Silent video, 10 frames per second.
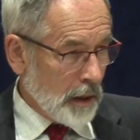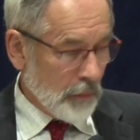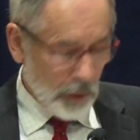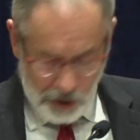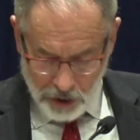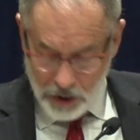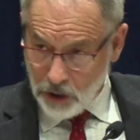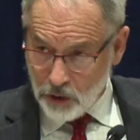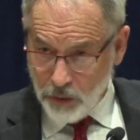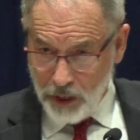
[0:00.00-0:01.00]
which is an
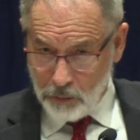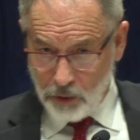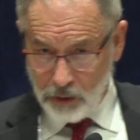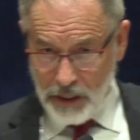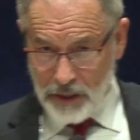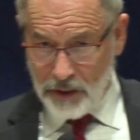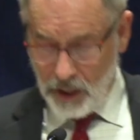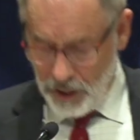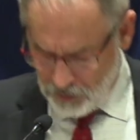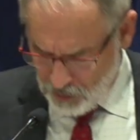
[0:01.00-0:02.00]
incredible
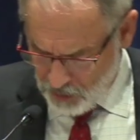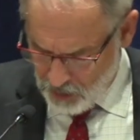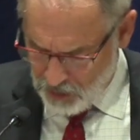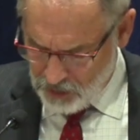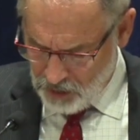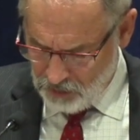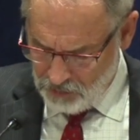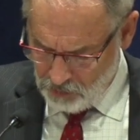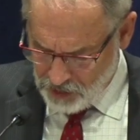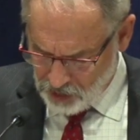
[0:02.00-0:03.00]
insight.
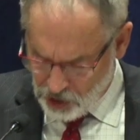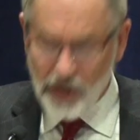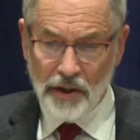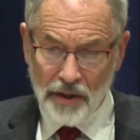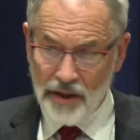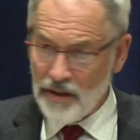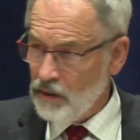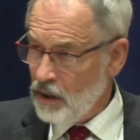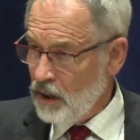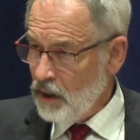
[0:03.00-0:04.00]
He was a genius.
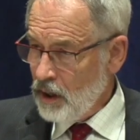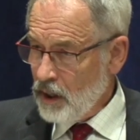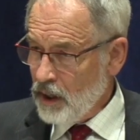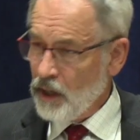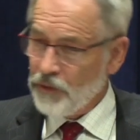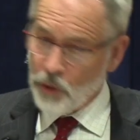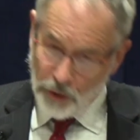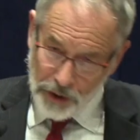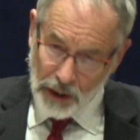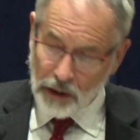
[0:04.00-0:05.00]
And then, of
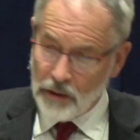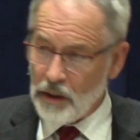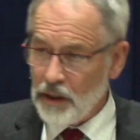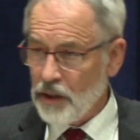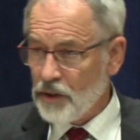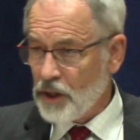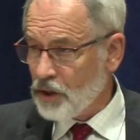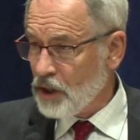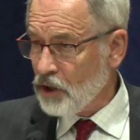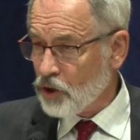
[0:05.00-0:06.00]
course, he did
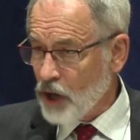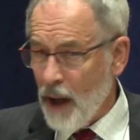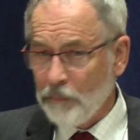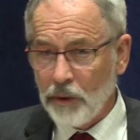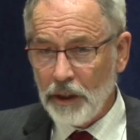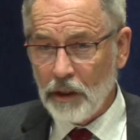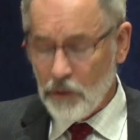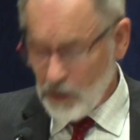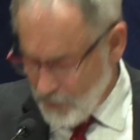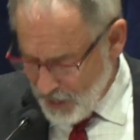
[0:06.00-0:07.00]
Sistine Chapel. He
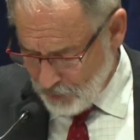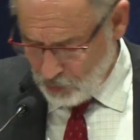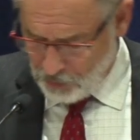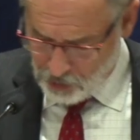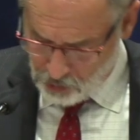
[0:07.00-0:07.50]
was a painter, he was a